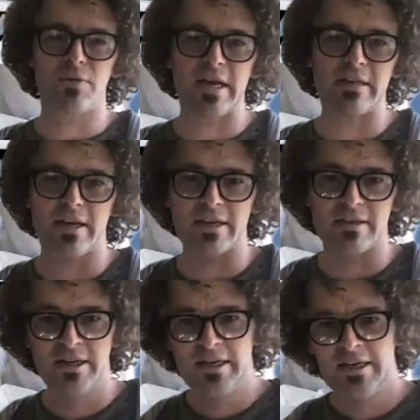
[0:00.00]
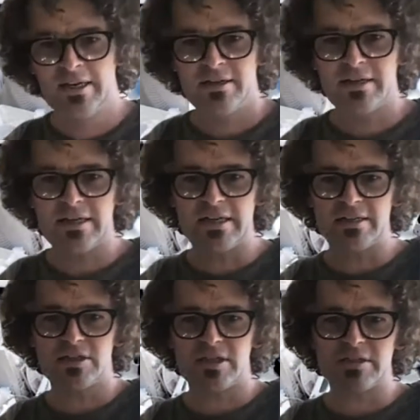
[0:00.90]
right? Like
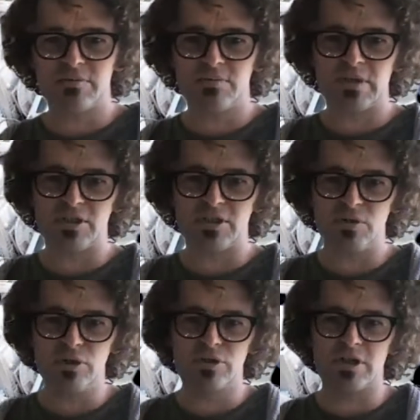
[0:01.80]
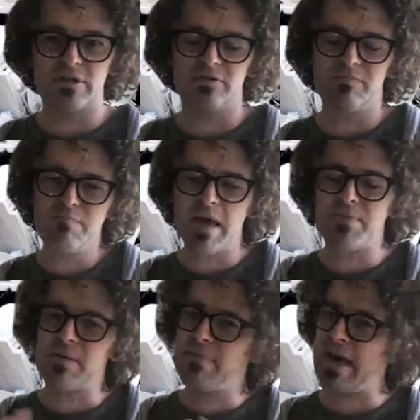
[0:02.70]
it's used to
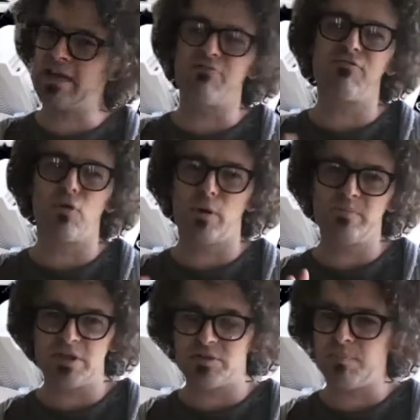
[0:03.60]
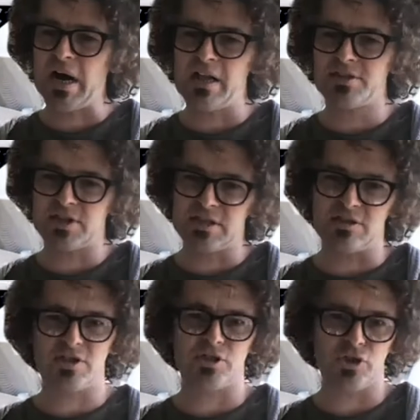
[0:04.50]
maybe make informed policy
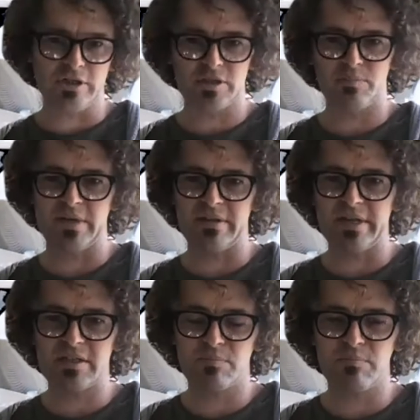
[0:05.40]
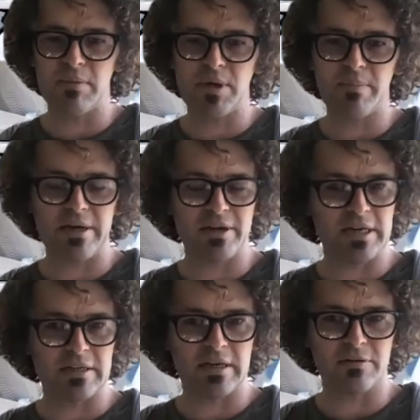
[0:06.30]
decisions, but that's maybe about
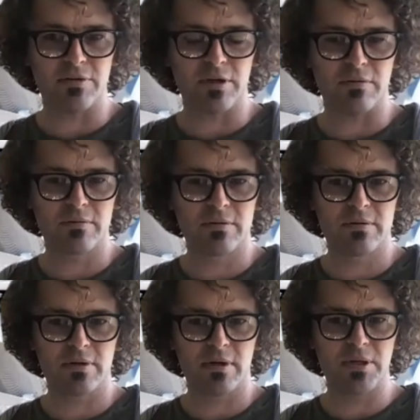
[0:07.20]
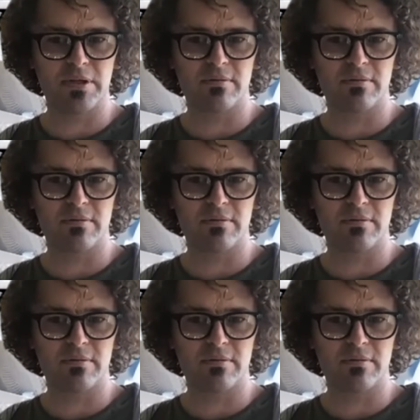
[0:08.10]
it. I don't know. I mean,